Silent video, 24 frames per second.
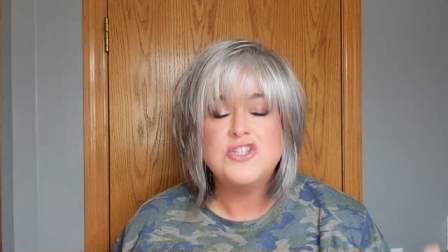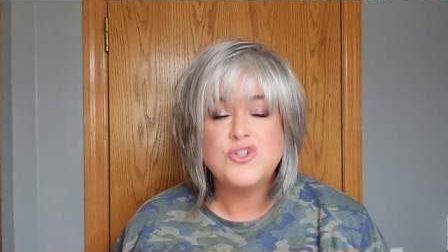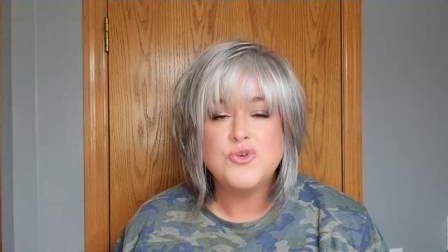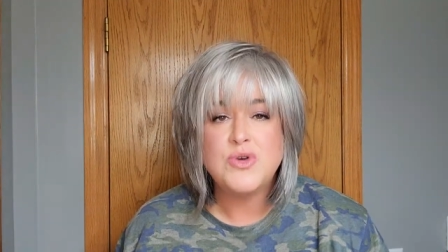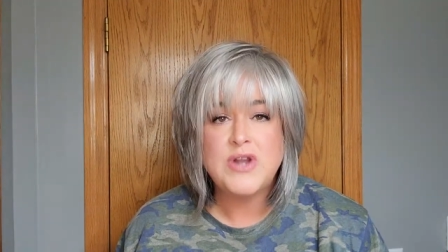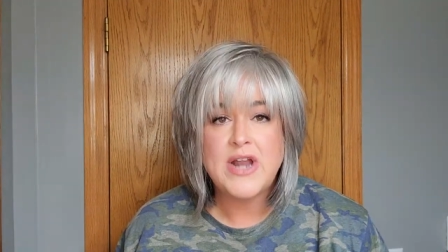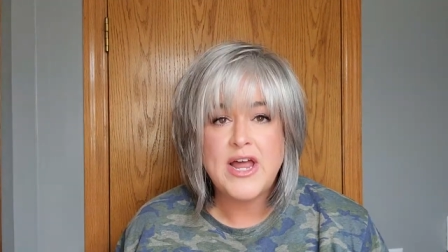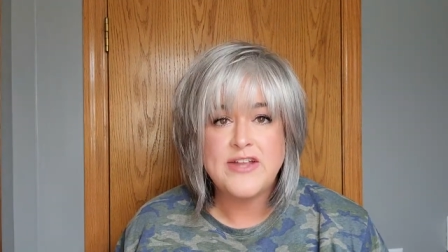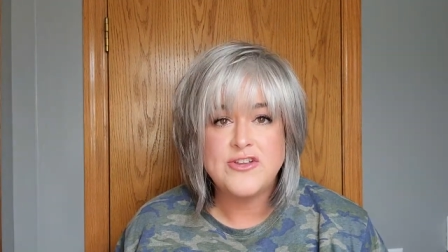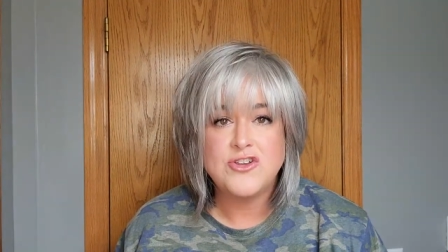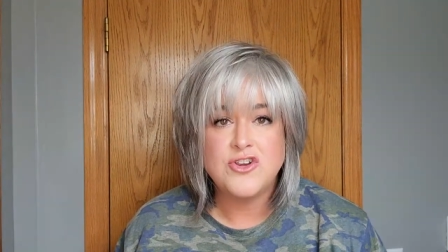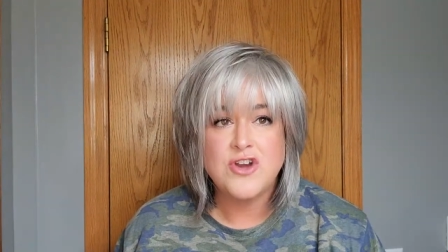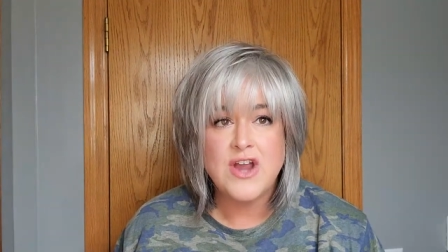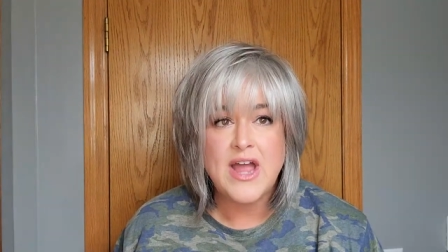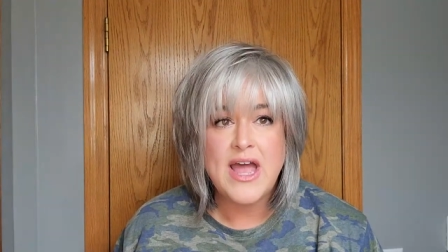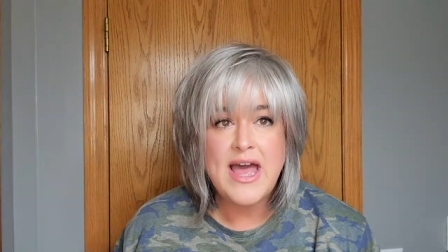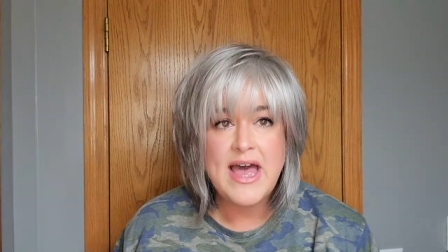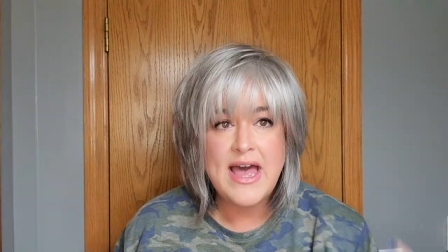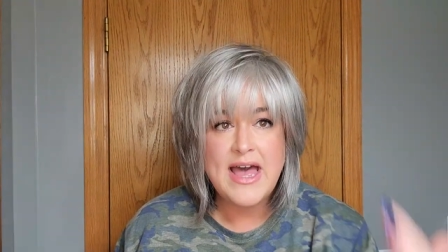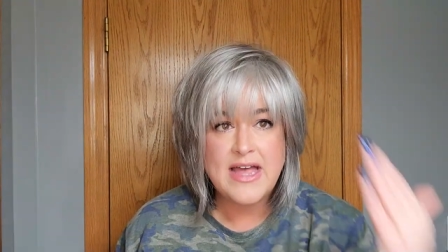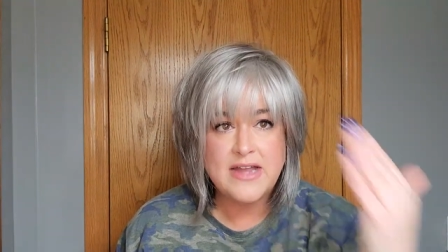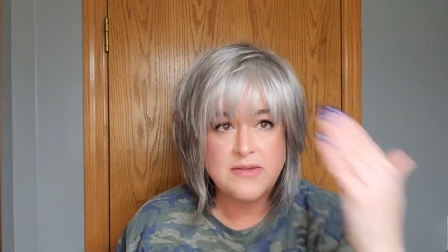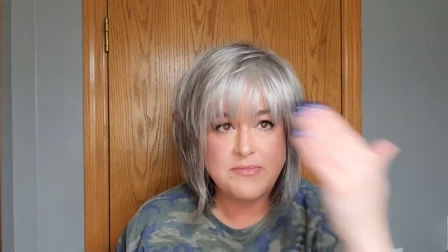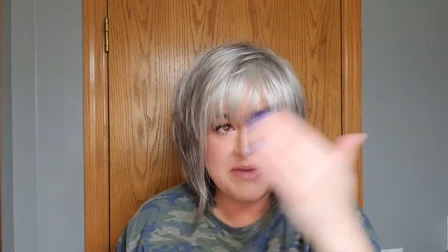to do it on your
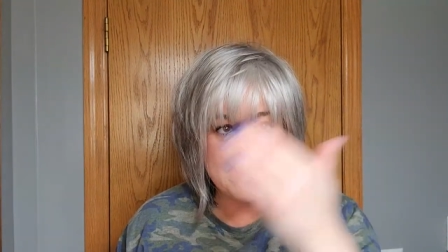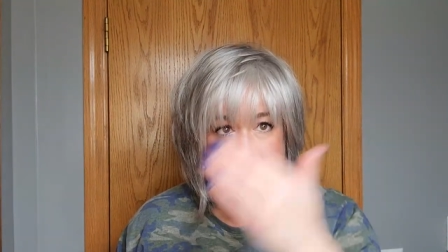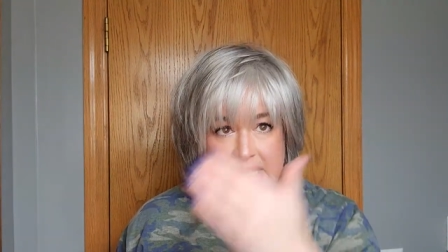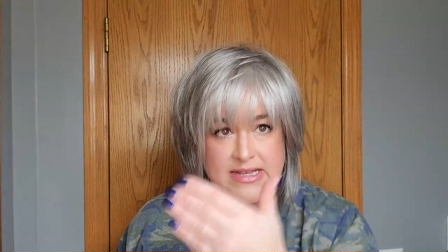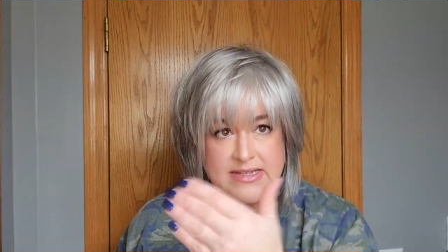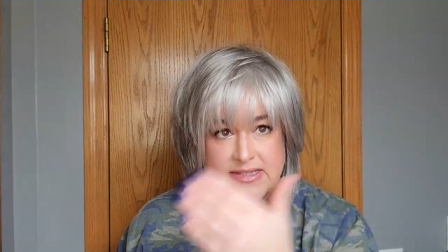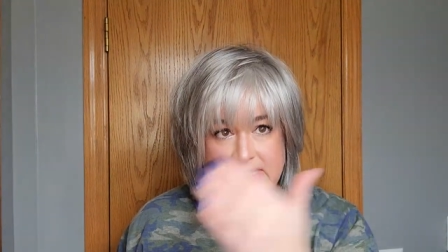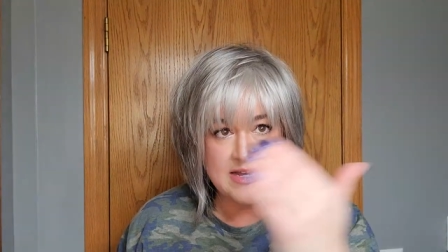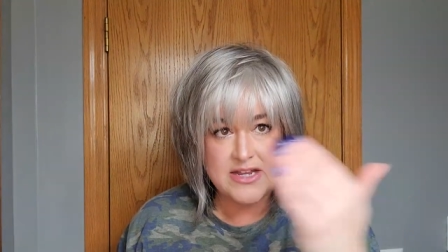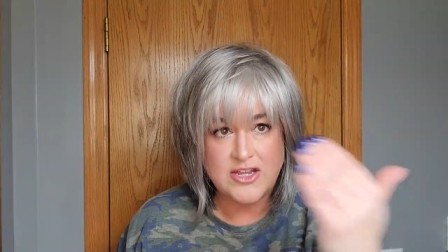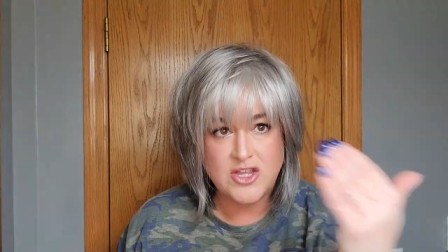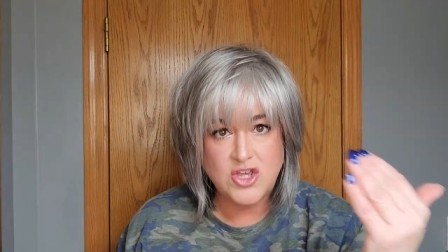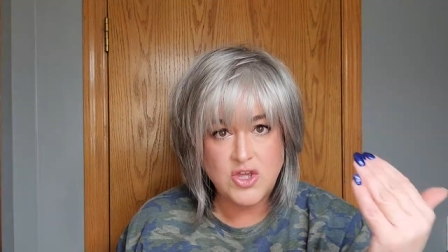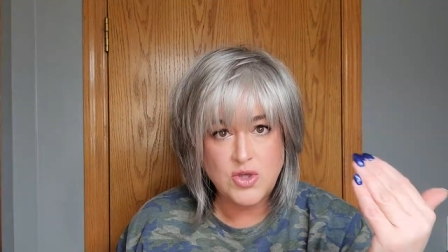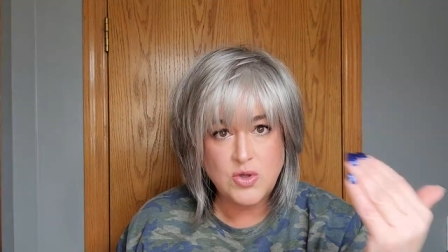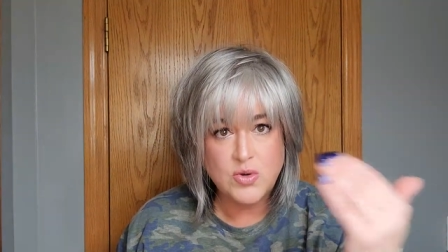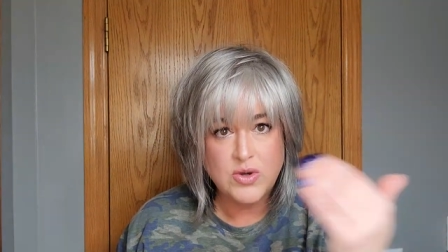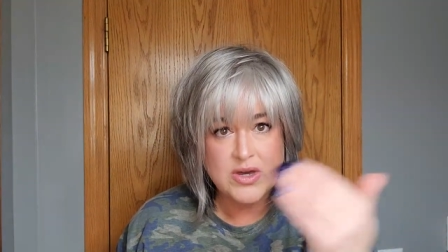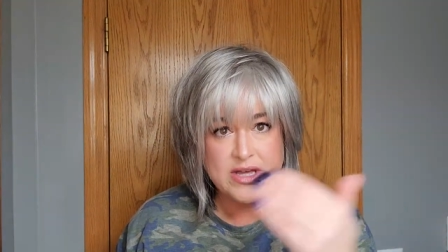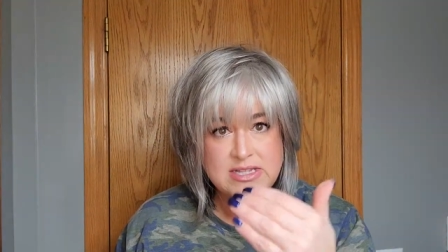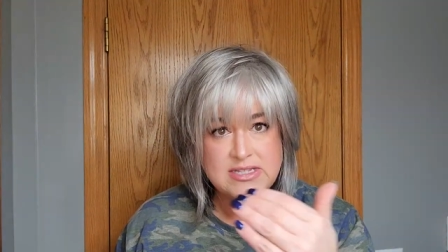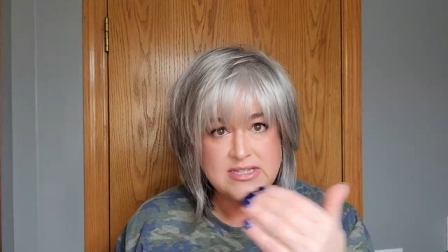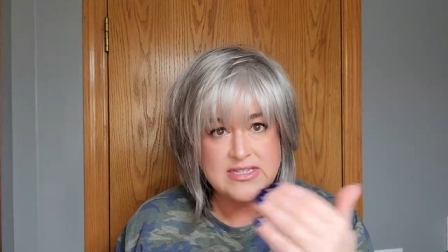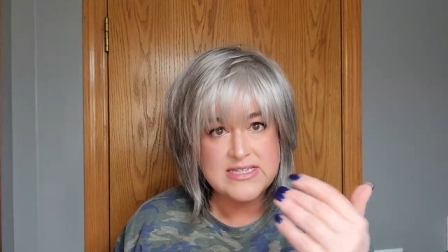head because then
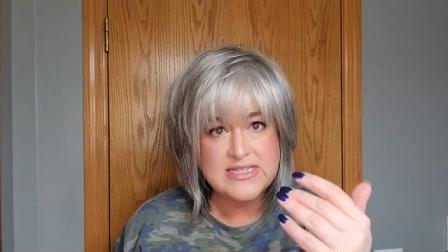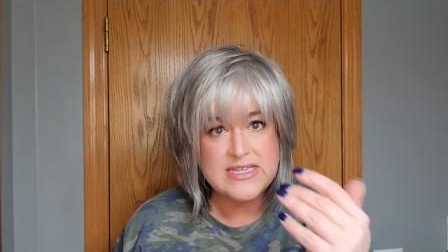you can